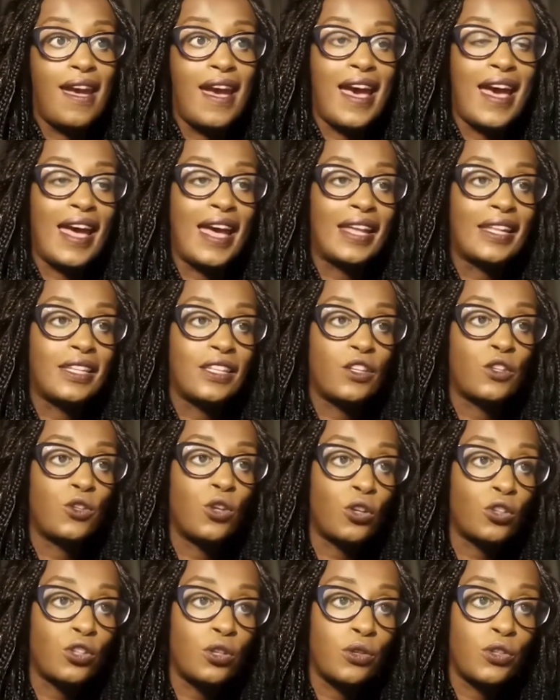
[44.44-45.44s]
and
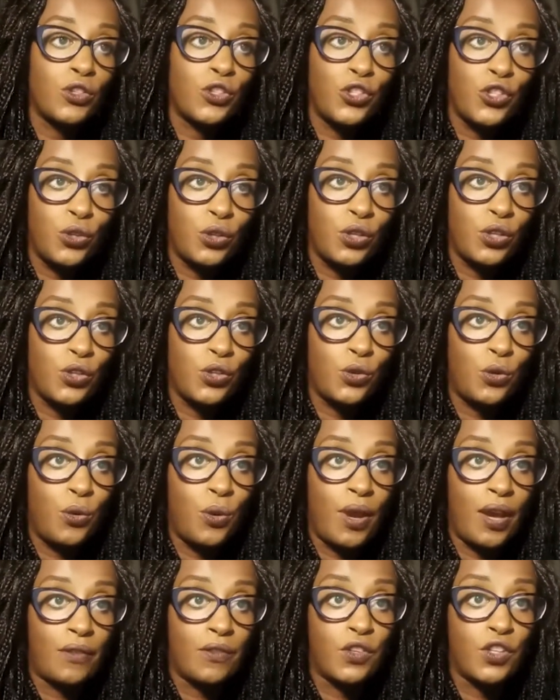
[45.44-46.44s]
doctoral students who
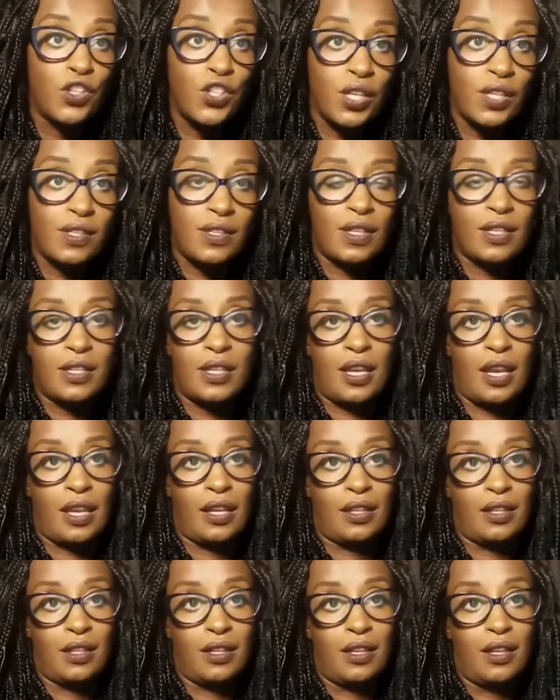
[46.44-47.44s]
have just
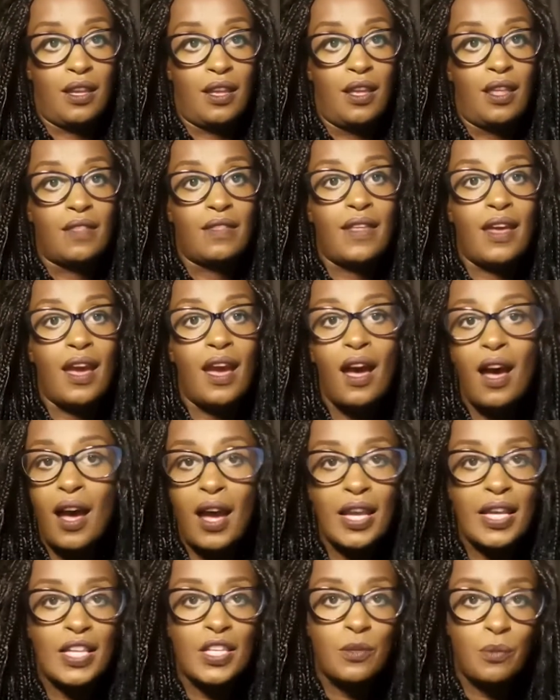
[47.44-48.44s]
attained the
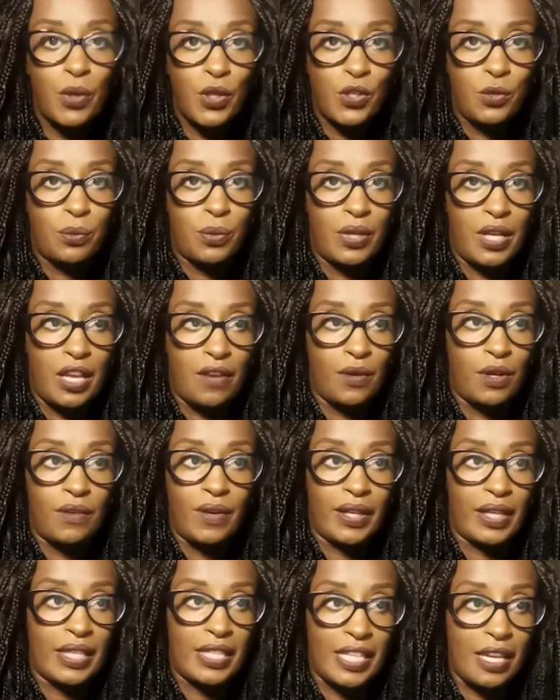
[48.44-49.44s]
highest possible level of
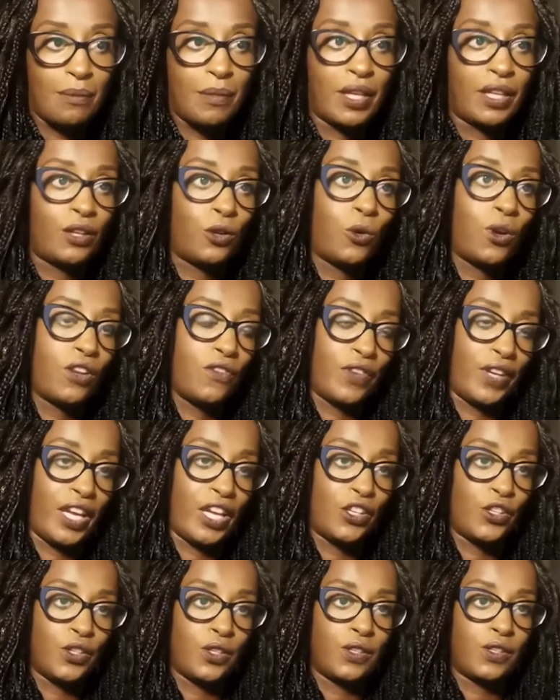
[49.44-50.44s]
academic
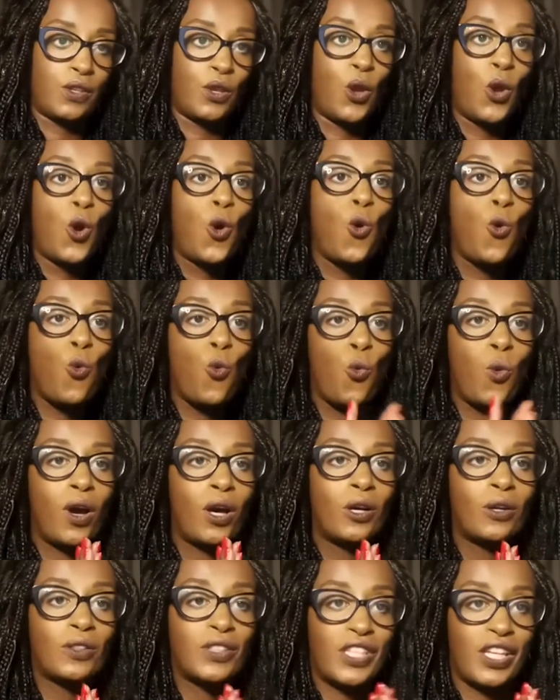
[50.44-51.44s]
qualifications.
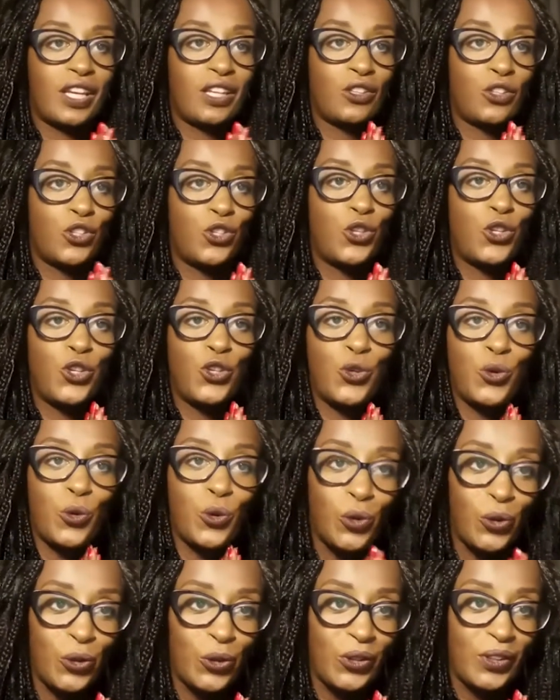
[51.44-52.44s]
Well done to you
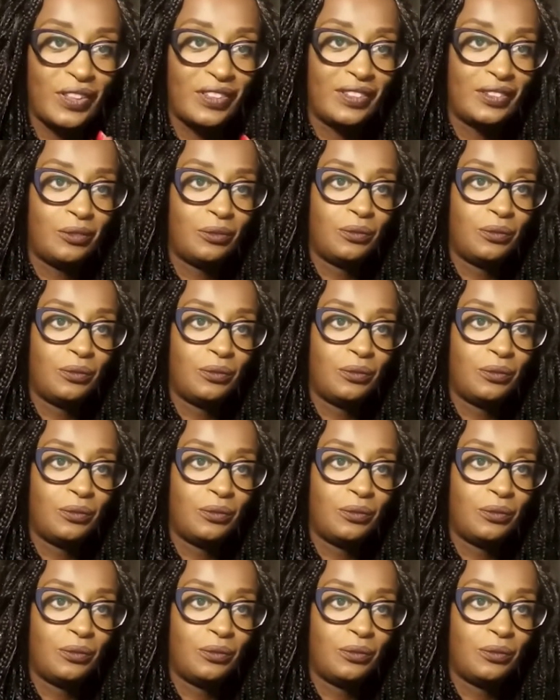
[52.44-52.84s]
all.